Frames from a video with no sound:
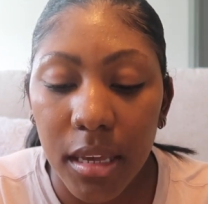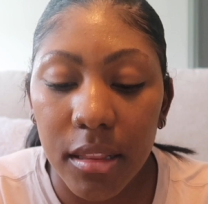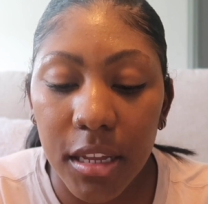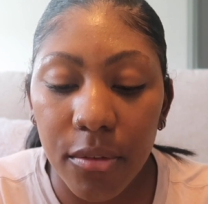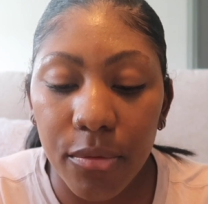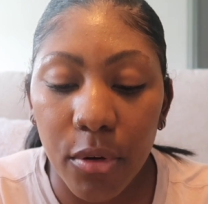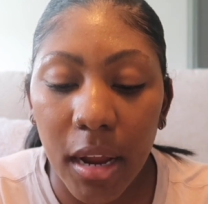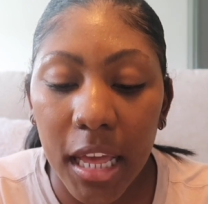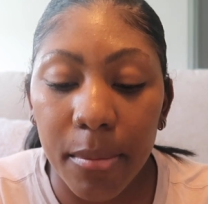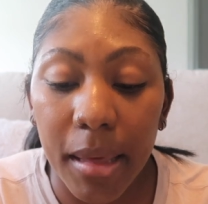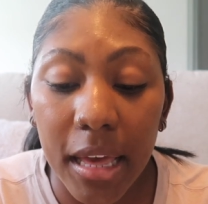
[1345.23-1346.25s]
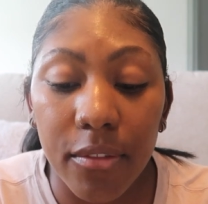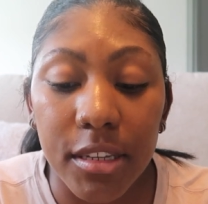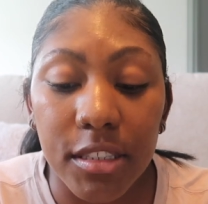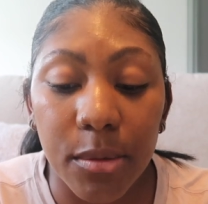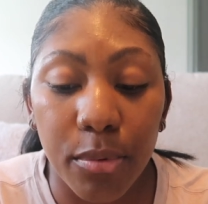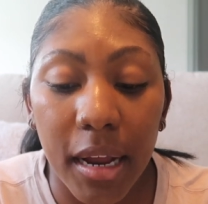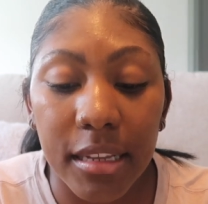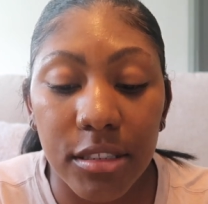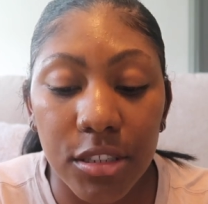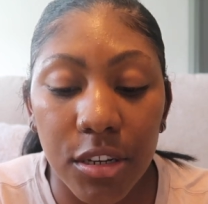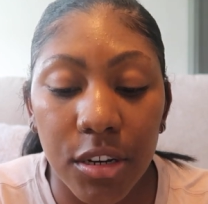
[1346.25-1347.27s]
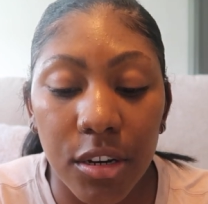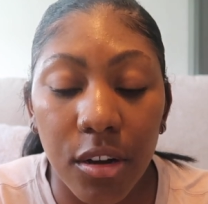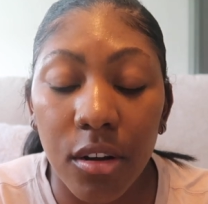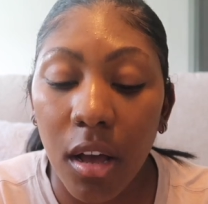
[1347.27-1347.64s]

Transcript: Therefore, I am having a surprise dinner on